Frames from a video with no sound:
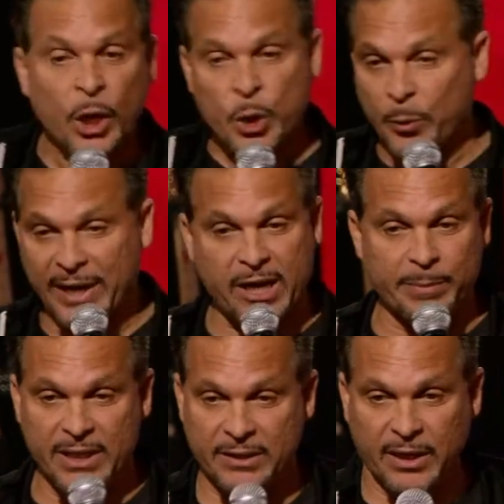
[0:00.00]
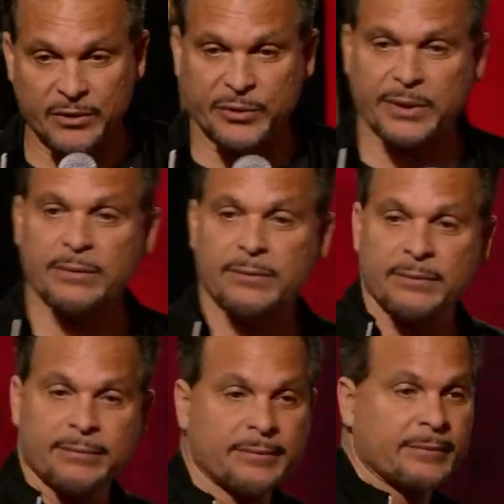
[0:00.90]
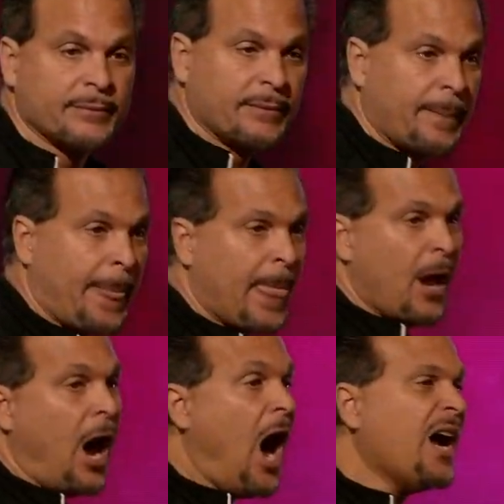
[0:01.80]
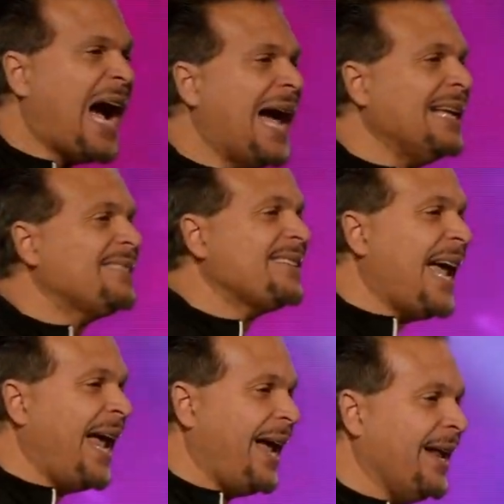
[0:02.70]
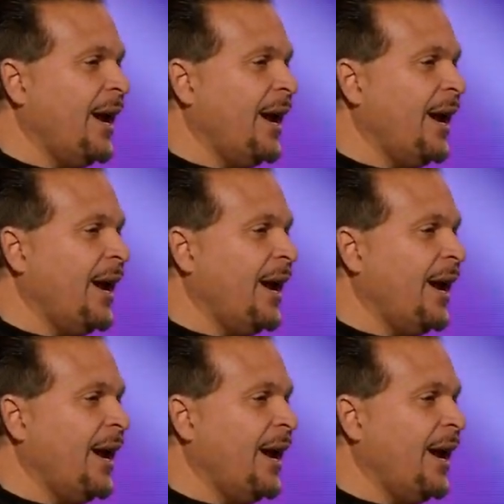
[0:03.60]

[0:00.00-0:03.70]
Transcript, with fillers: you already committed adultery. All God is saying,